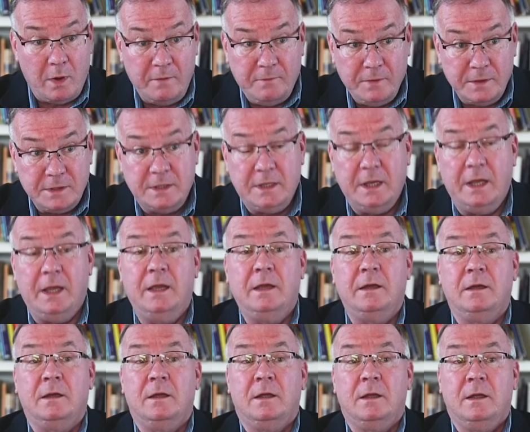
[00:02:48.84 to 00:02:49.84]
one for today
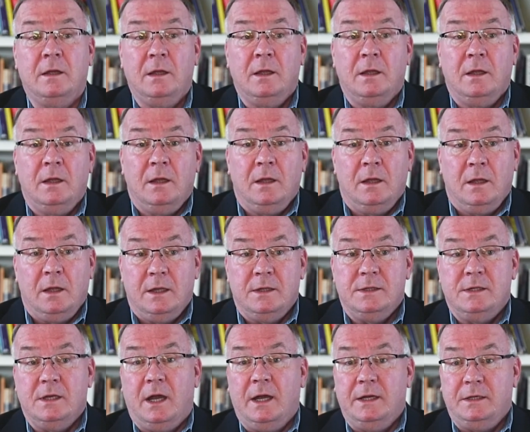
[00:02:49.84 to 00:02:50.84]

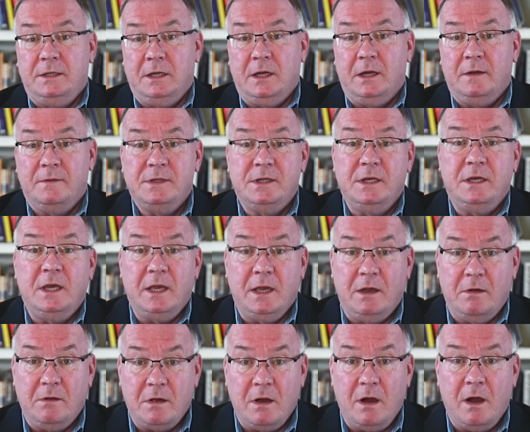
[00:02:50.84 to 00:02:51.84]
is the idea of
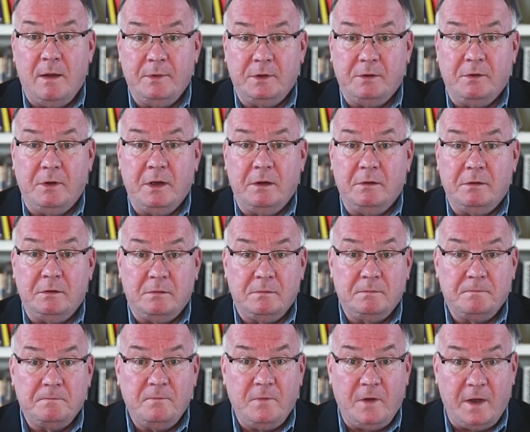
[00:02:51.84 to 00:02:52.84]
seeking out common ground,
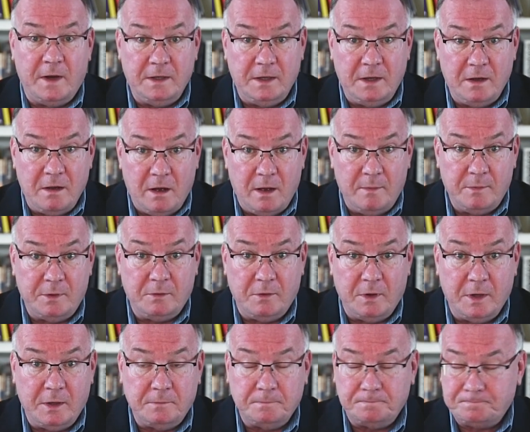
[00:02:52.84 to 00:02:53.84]
finding common
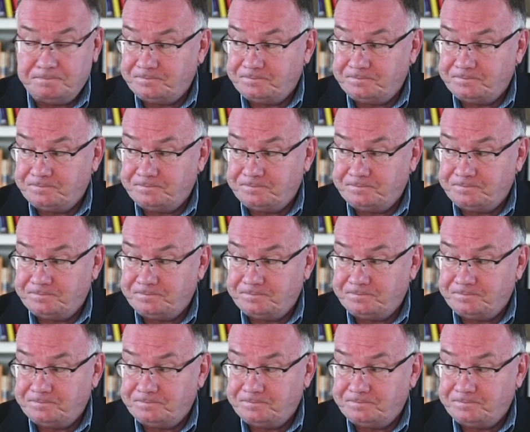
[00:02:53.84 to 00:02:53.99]
ground.